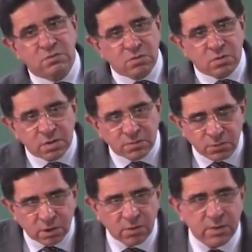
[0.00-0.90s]
So
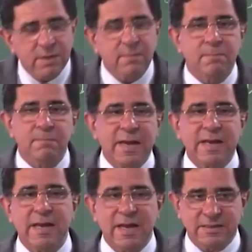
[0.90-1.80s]
if you are doing
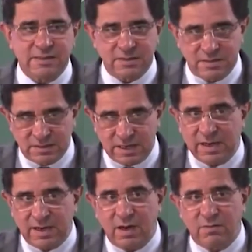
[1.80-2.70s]
mechanized
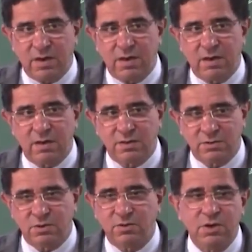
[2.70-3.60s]
daily cover,
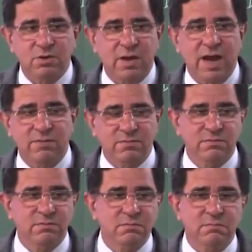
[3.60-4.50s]
you are going to have
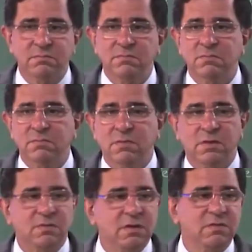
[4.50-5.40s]

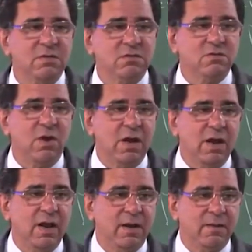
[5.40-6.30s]
a 6-inch soil
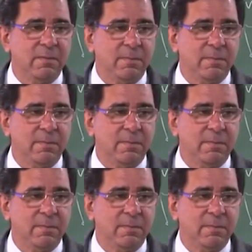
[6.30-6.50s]
layer.